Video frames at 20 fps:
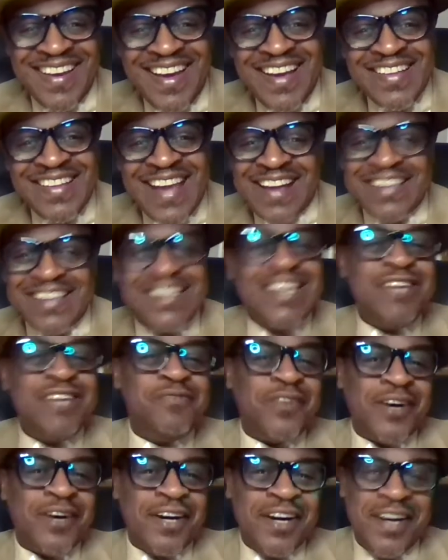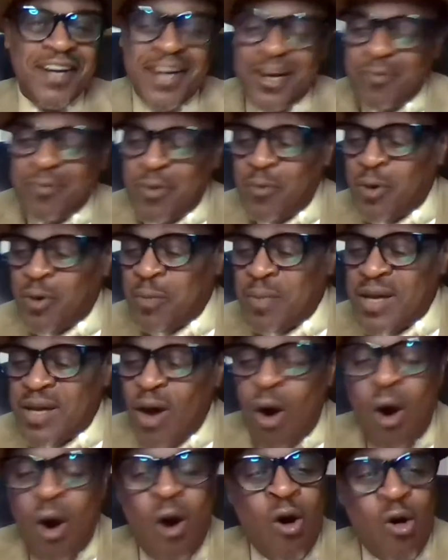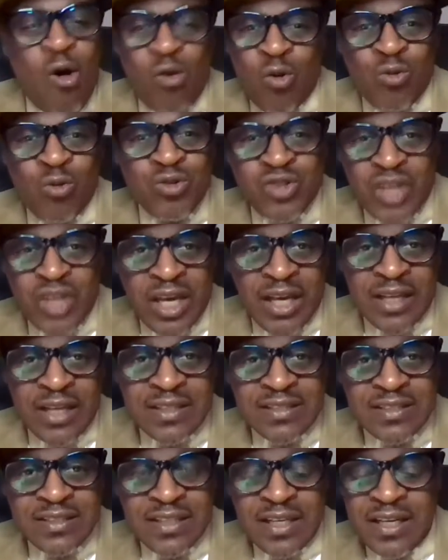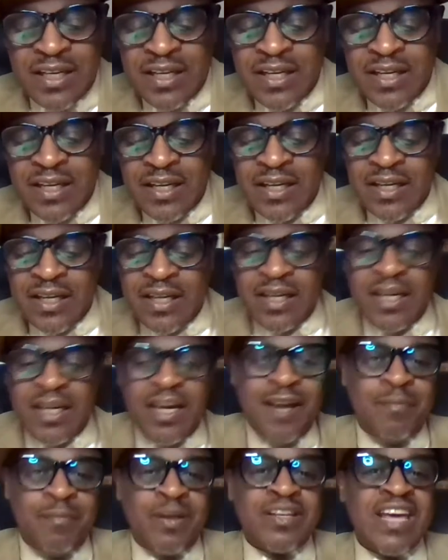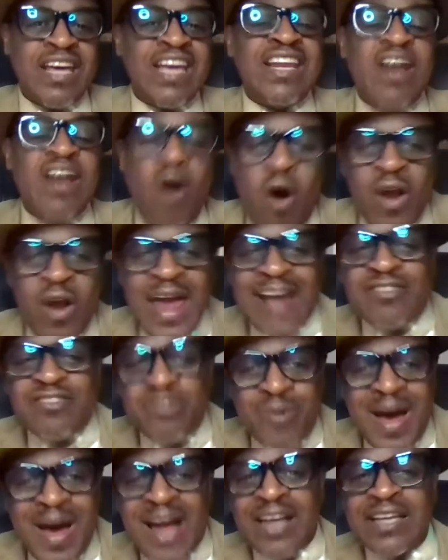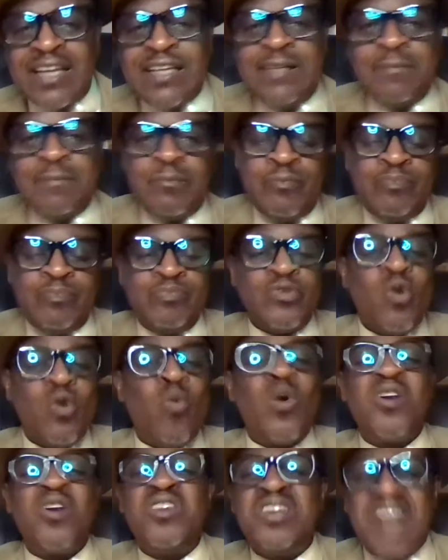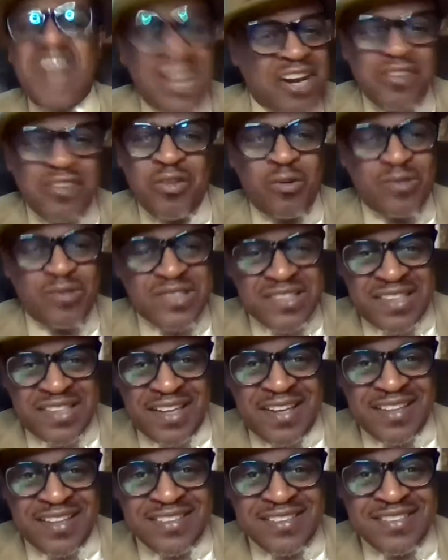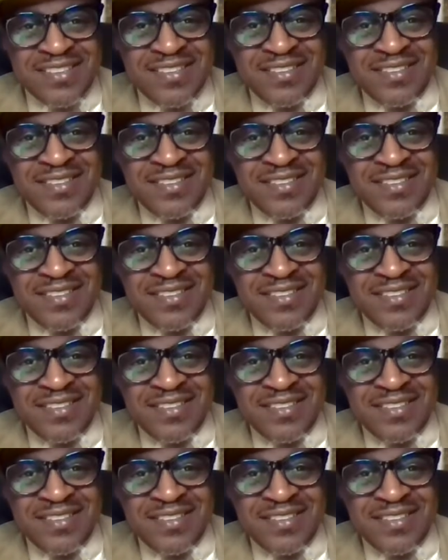That diva. We want to be all those things. But in all actuality, we're none of those things.